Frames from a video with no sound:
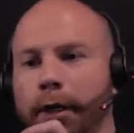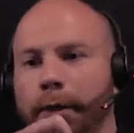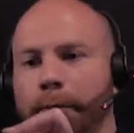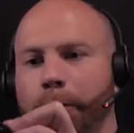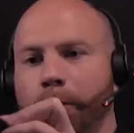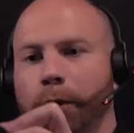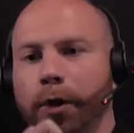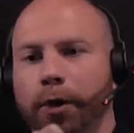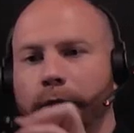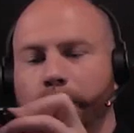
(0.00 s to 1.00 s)

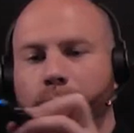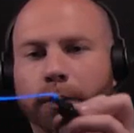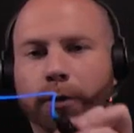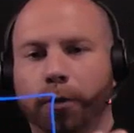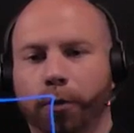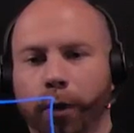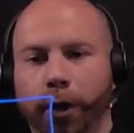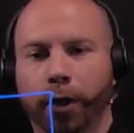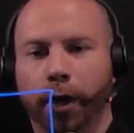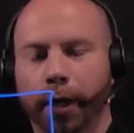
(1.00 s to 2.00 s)
regardless of where
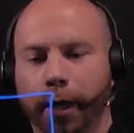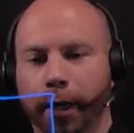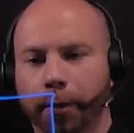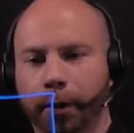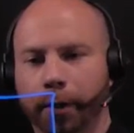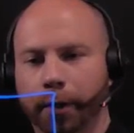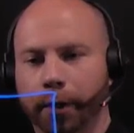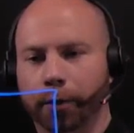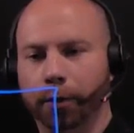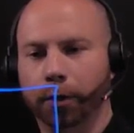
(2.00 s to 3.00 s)
I am in
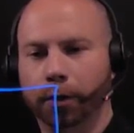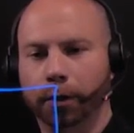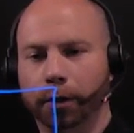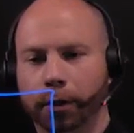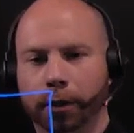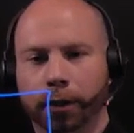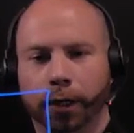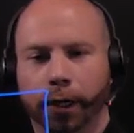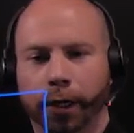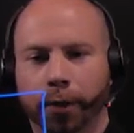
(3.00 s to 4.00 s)
the world,
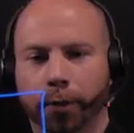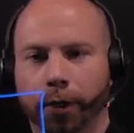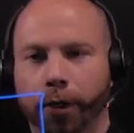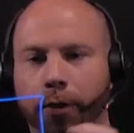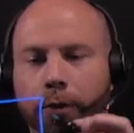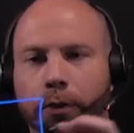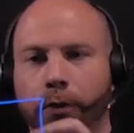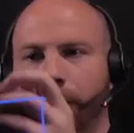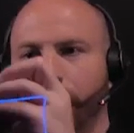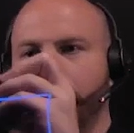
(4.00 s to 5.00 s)
I can be
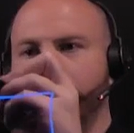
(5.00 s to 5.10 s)
working from